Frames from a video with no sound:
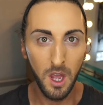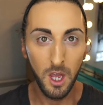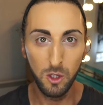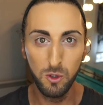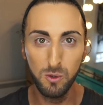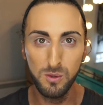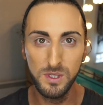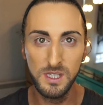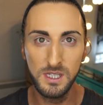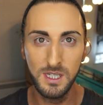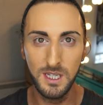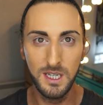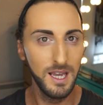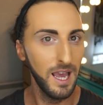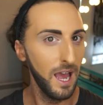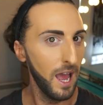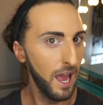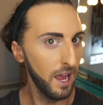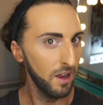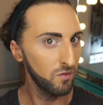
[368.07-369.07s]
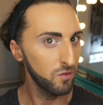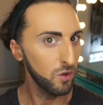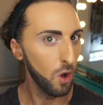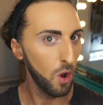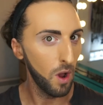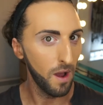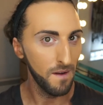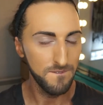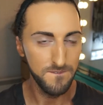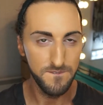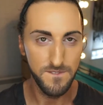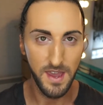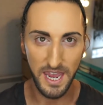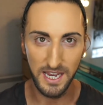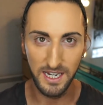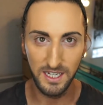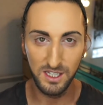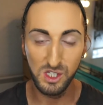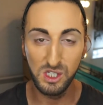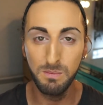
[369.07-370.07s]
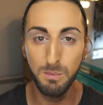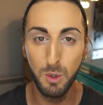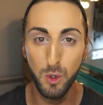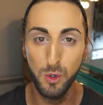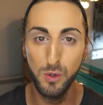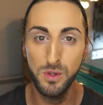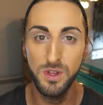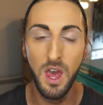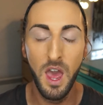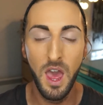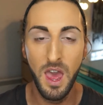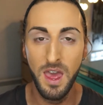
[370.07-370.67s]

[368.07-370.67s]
You'll see I have got a very smooth,